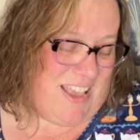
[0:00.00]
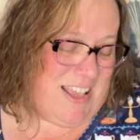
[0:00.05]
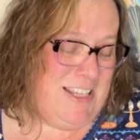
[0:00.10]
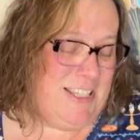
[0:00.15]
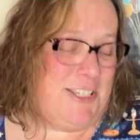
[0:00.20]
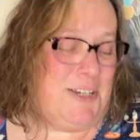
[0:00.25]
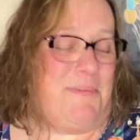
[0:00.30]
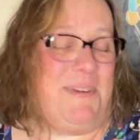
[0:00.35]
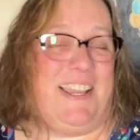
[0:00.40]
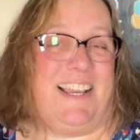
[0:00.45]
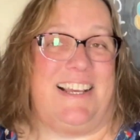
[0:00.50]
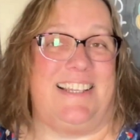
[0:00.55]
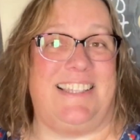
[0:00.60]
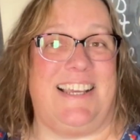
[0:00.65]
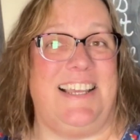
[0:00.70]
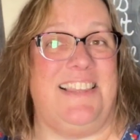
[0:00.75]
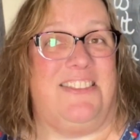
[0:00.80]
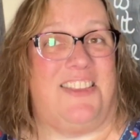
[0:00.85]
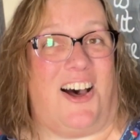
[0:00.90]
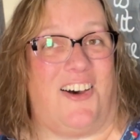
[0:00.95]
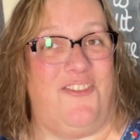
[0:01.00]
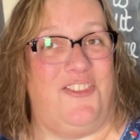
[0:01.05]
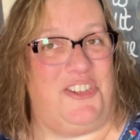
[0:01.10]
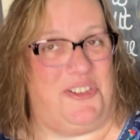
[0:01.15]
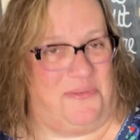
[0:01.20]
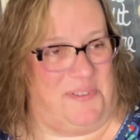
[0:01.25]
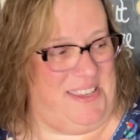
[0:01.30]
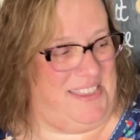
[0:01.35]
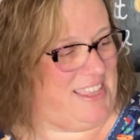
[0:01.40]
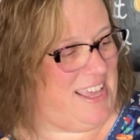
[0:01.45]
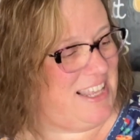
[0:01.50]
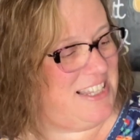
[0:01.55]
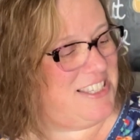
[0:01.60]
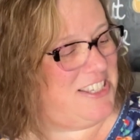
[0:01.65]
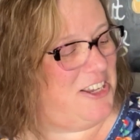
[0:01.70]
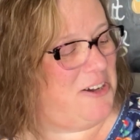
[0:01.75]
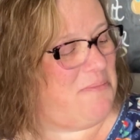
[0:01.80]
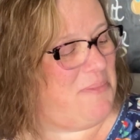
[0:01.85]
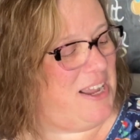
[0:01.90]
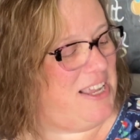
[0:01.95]
So because I love doing that
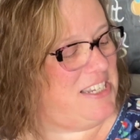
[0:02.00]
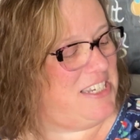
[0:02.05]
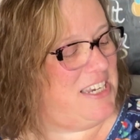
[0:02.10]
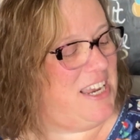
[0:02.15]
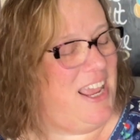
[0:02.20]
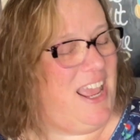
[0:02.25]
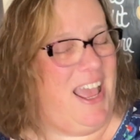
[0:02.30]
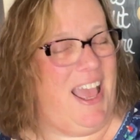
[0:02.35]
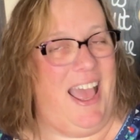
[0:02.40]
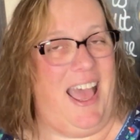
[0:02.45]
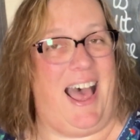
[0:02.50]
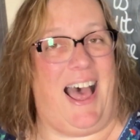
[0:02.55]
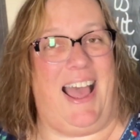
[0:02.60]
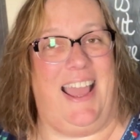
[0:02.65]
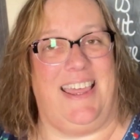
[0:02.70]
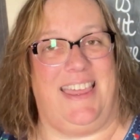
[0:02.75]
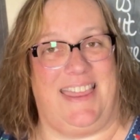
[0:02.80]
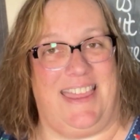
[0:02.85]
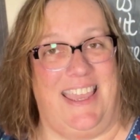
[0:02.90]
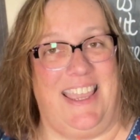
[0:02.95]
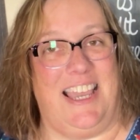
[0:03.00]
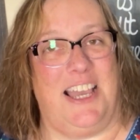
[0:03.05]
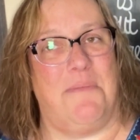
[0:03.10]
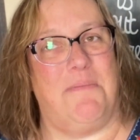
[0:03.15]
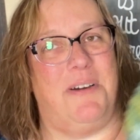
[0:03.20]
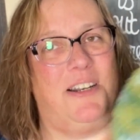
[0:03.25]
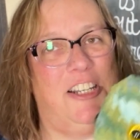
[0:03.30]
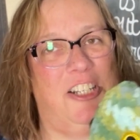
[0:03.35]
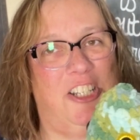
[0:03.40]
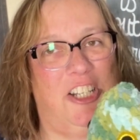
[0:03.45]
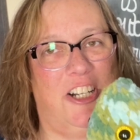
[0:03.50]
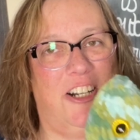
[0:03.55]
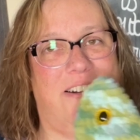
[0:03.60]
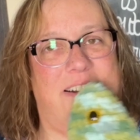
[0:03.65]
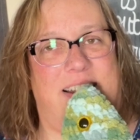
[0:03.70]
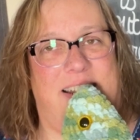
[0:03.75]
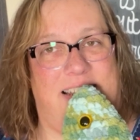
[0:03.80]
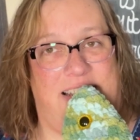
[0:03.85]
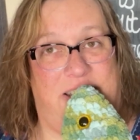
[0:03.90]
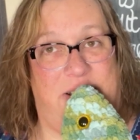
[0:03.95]
so much, I think I'm gonna turn
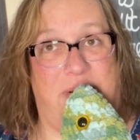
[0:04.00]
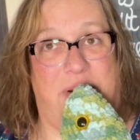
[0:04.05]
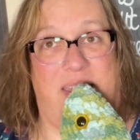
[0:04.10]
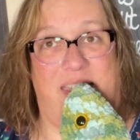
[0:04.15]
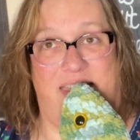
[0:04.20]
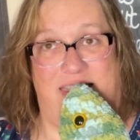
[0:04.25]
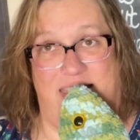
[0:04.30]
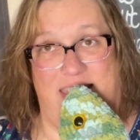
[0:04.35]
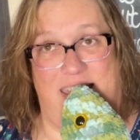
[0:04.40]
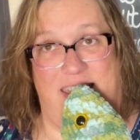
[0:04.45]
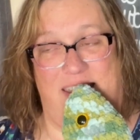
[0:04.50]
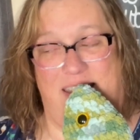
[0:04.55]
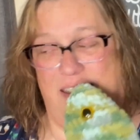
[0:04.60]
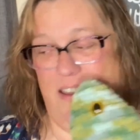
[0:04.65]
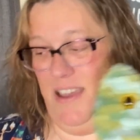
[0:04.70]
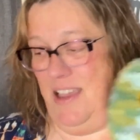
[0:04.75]
it into a thing.